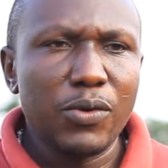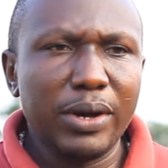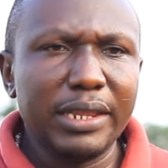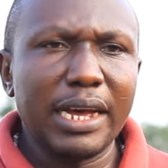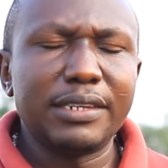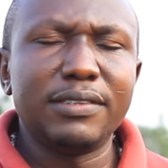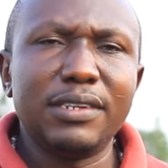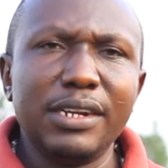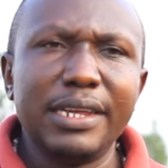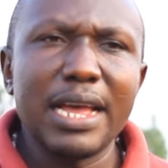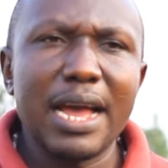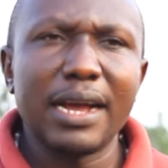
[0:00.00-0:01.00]
when they are
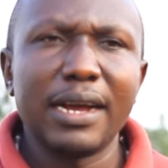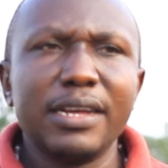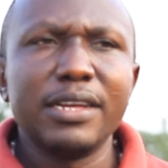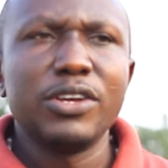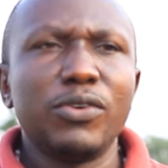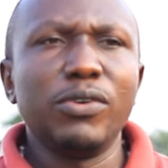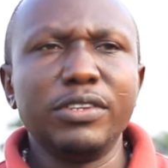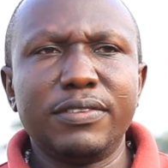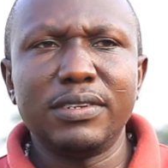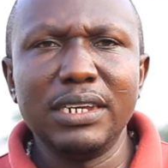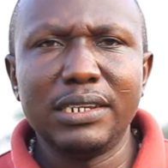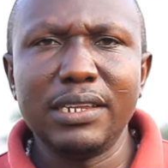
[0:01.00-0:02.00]
still young,
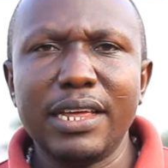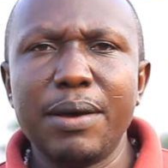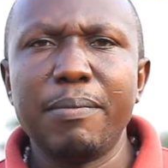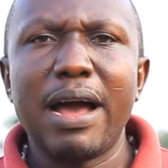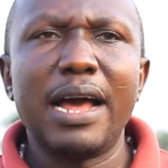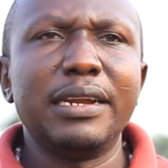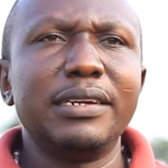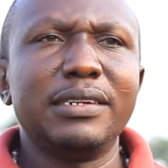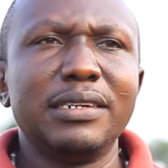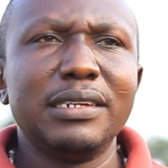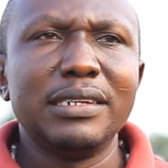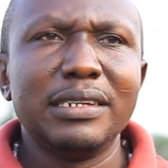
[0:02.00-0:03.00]
goats eat them and
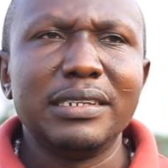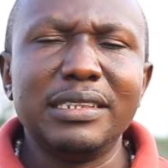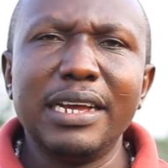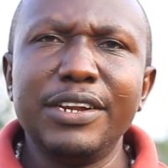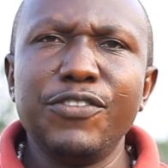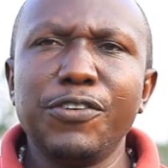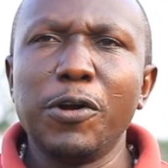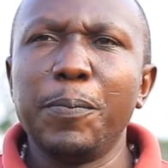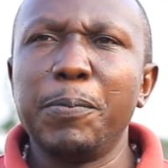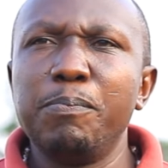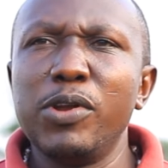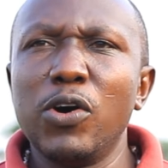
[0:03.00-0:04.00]
they develop
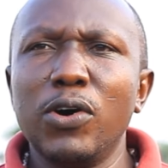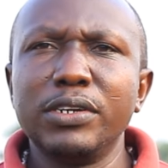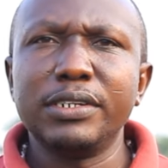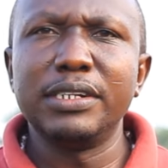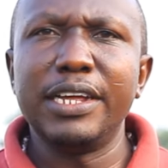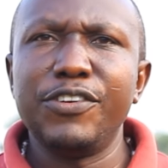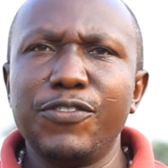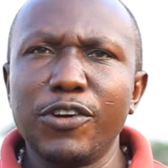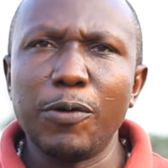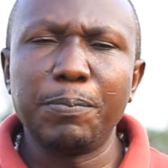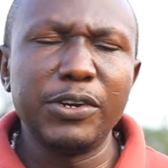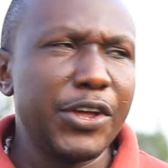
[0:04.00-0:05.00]
bloat, they
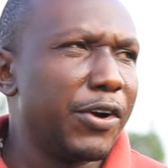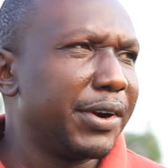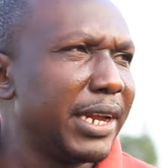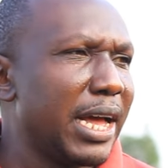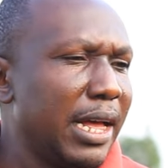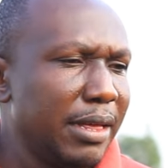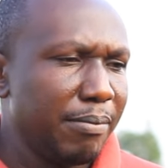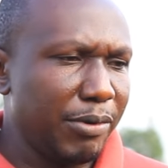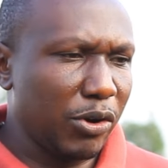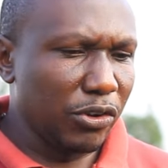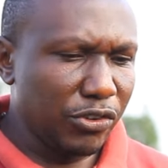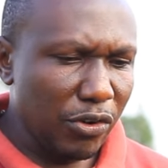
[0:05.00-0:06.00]
develop diarrhea
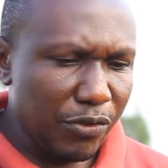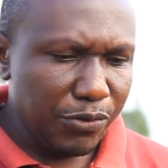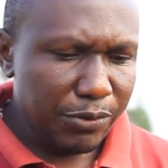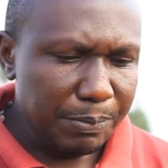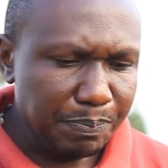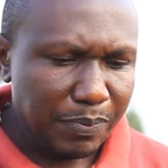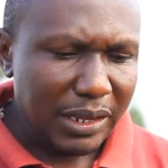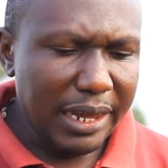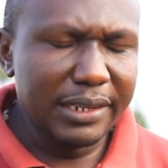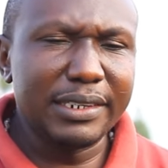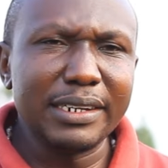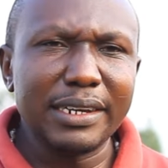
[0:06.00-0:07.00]
because of
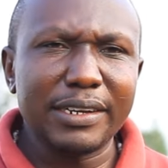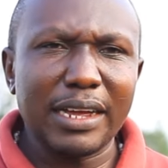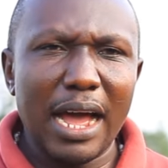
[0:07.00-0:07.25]
eating